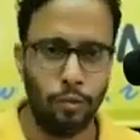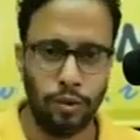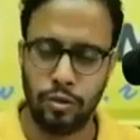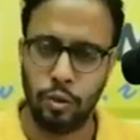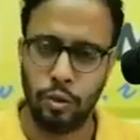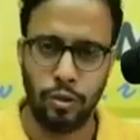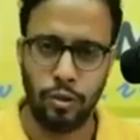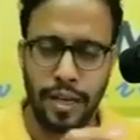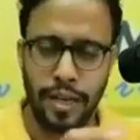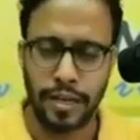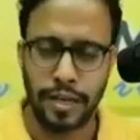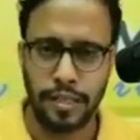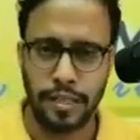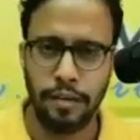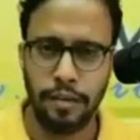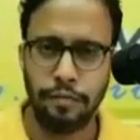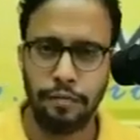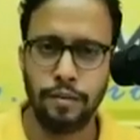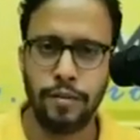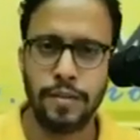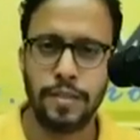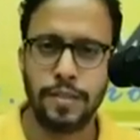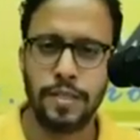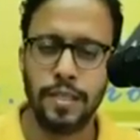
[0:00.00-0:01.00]
So there are
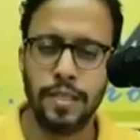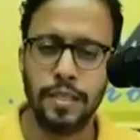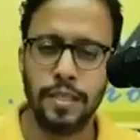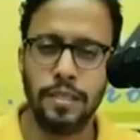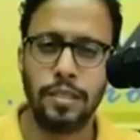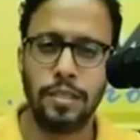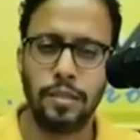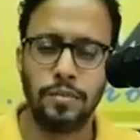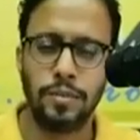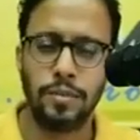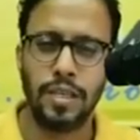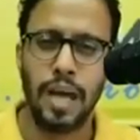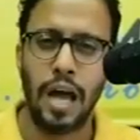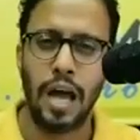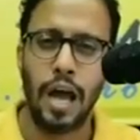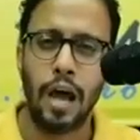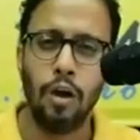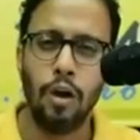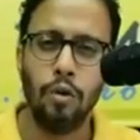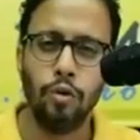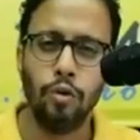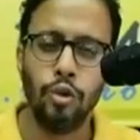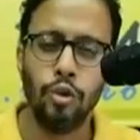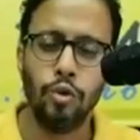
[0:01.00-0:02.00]
different systems. Now,
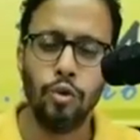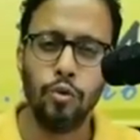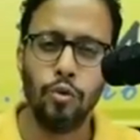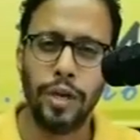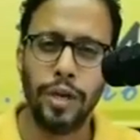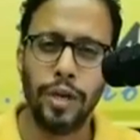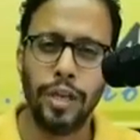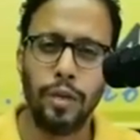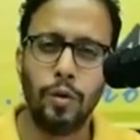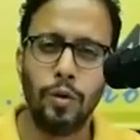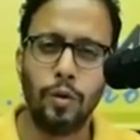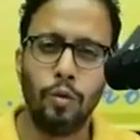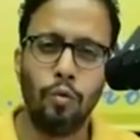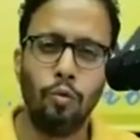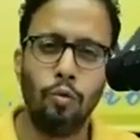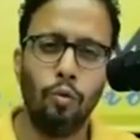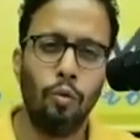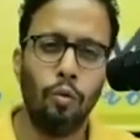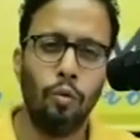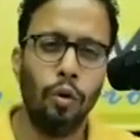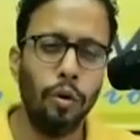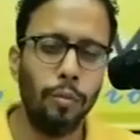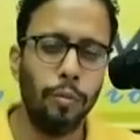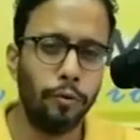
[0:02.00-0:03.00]
how do you
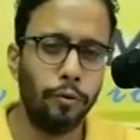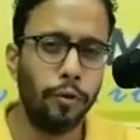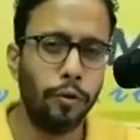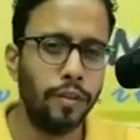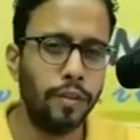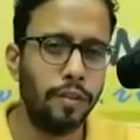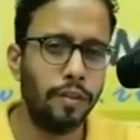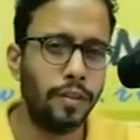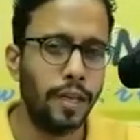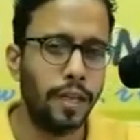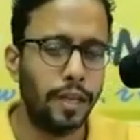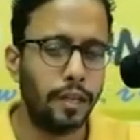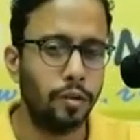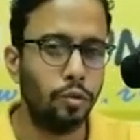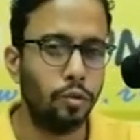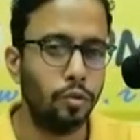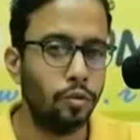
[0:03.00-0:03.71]
incorporate that